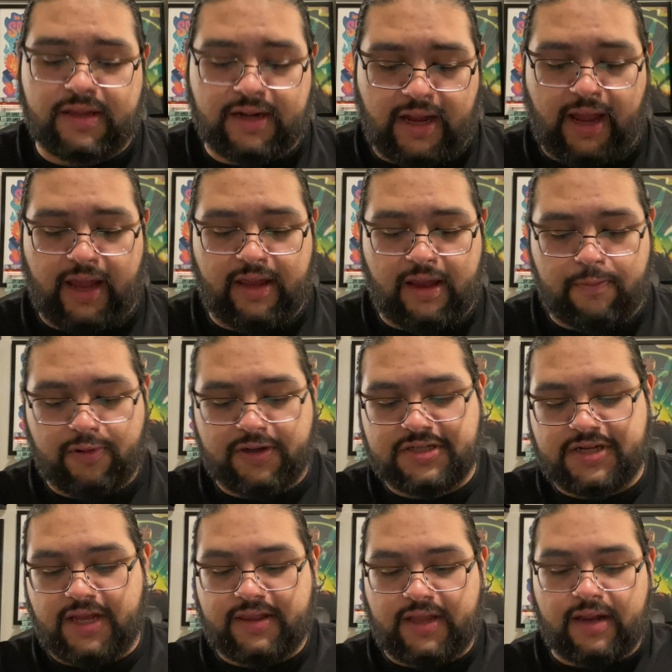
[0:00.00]
And I
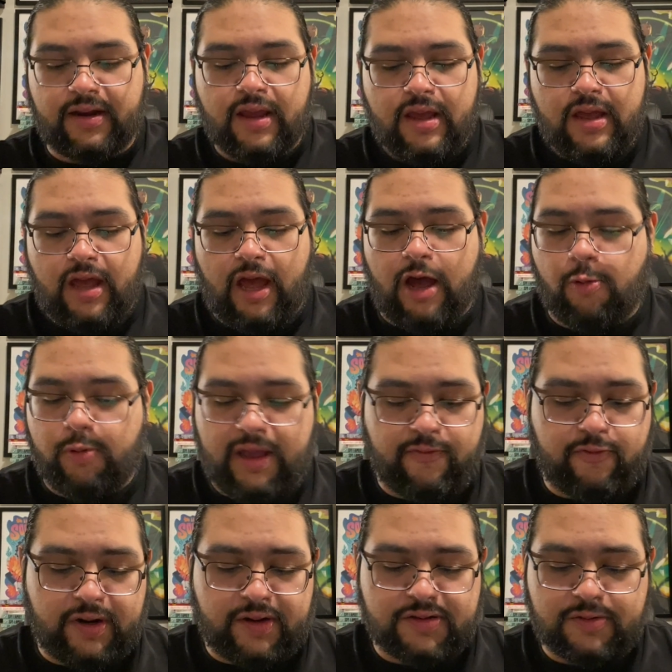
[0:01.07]
appreciate that. We have
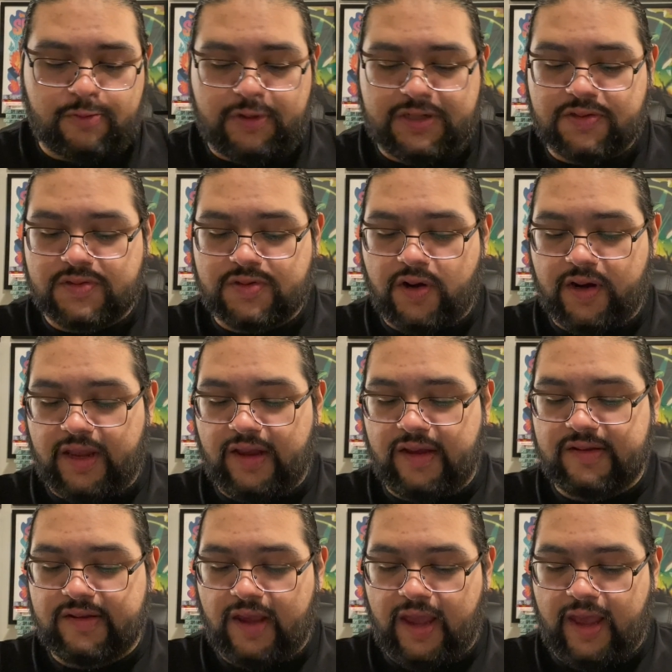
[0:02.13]
Richard
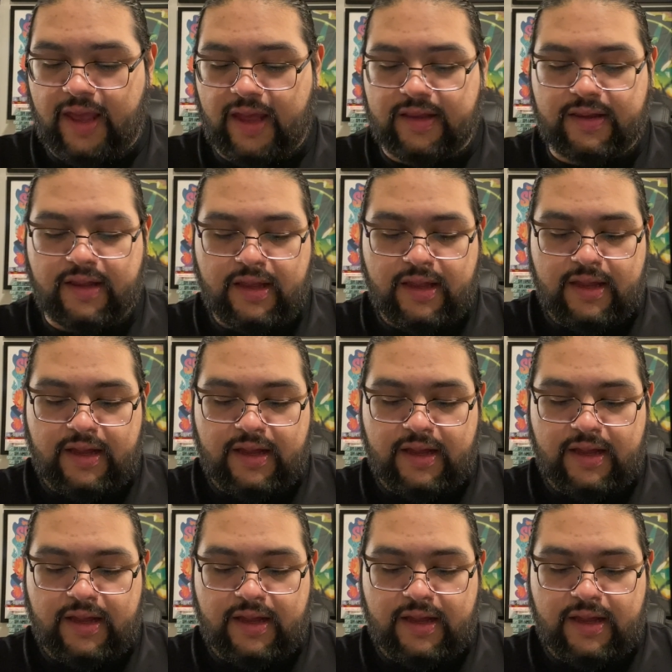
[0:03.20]
Starkings and